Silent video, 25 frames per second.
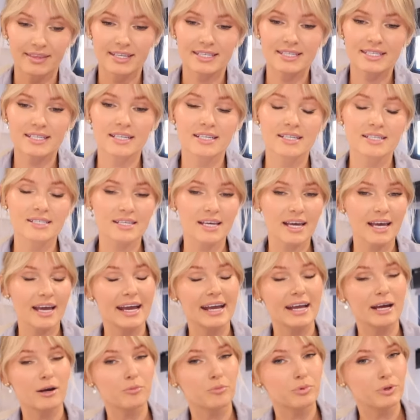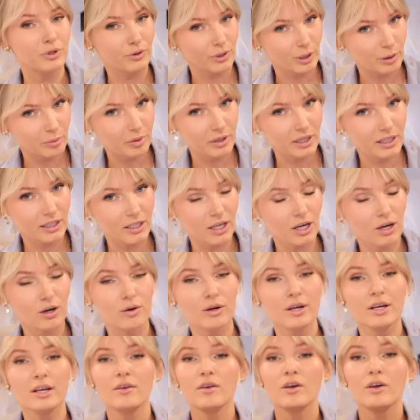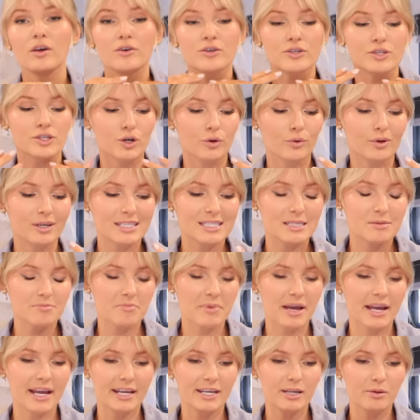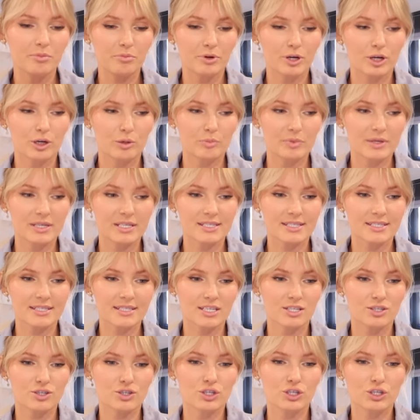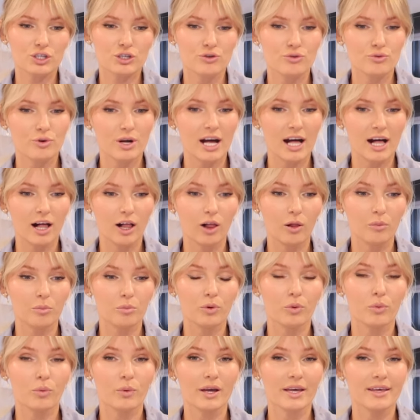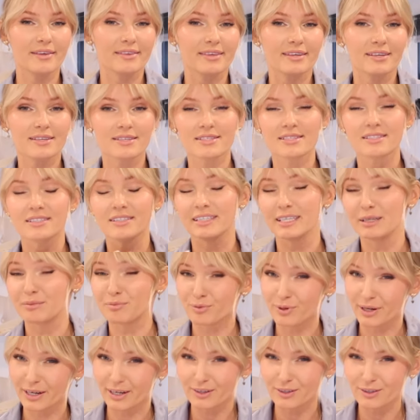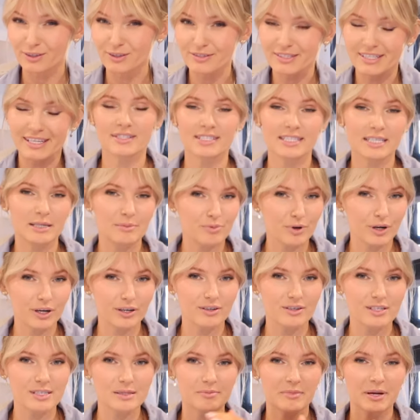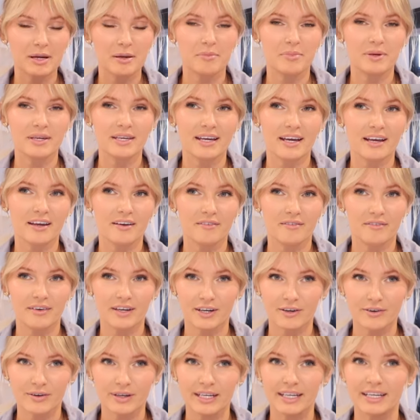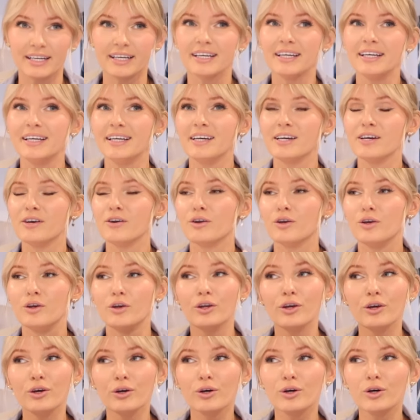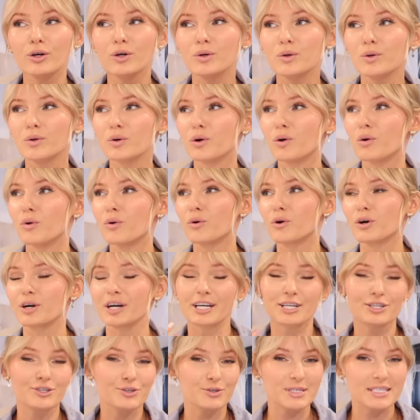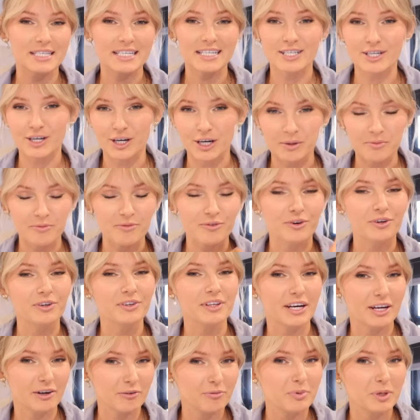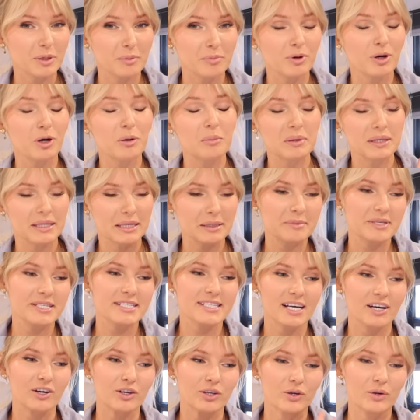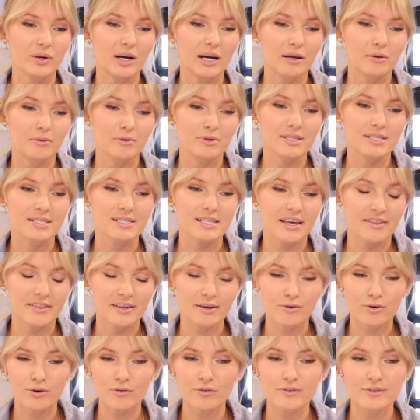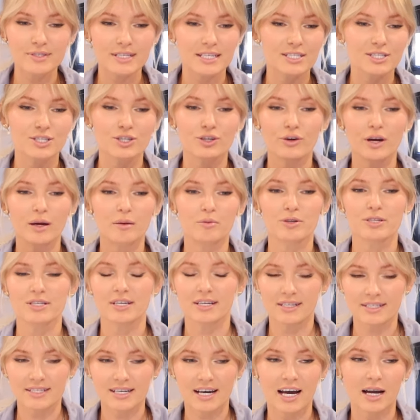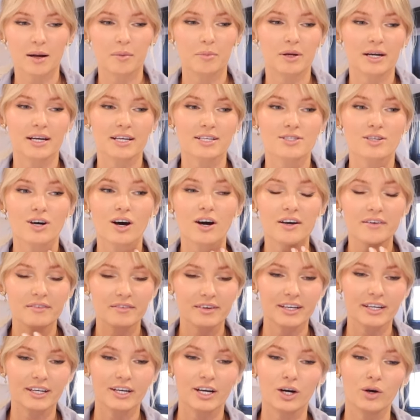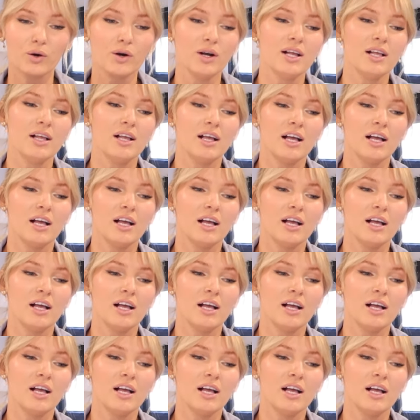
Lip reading: this is a beauty pillow, so its main purpose is to help with sleep wrinkles. Sleep wrinkles might be a very new or interesting term for a lot of people, but let me tell you, I don't know if it was Instagram or TikTok, but I saw a video